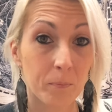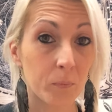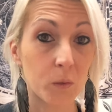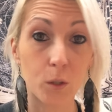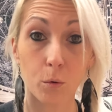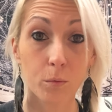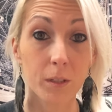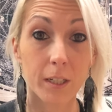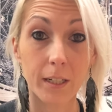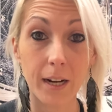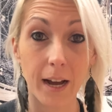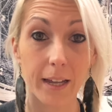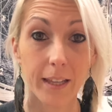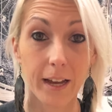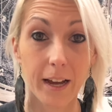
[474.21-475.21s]
don't
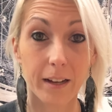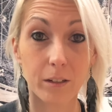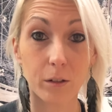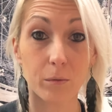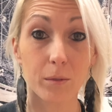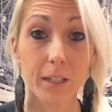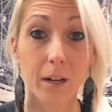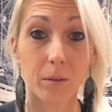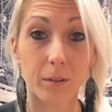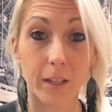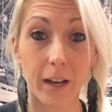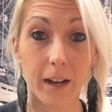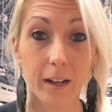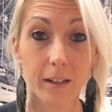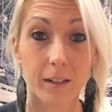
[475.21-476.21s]
deny that, don't doubt
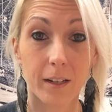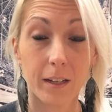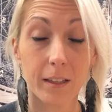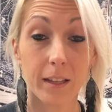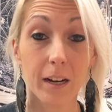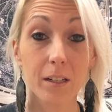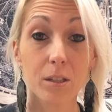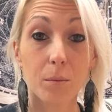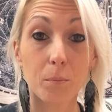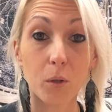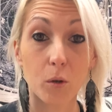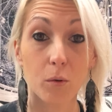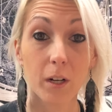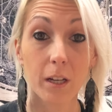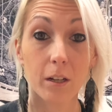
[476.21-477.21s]
that. That is a
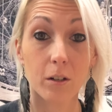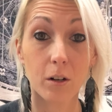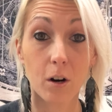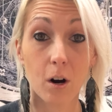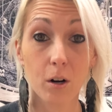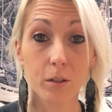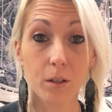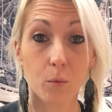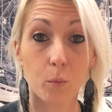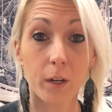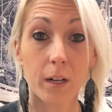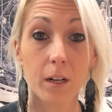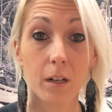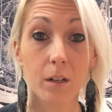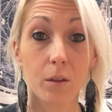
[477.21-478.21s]
beauty in your heart that we
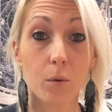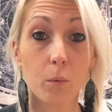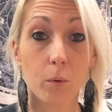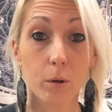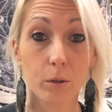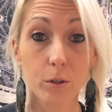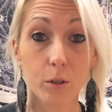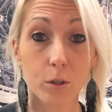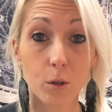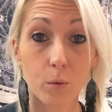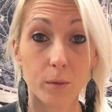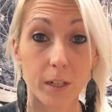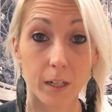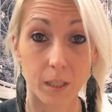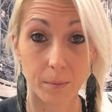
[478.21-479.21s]
need in the world so
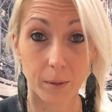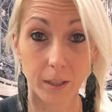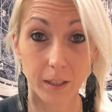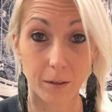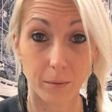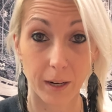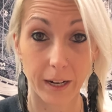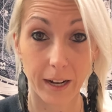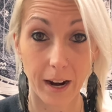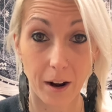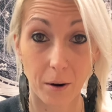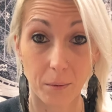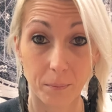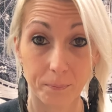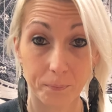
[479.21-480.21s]
desperately right
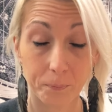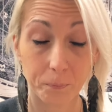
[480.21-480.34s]
now.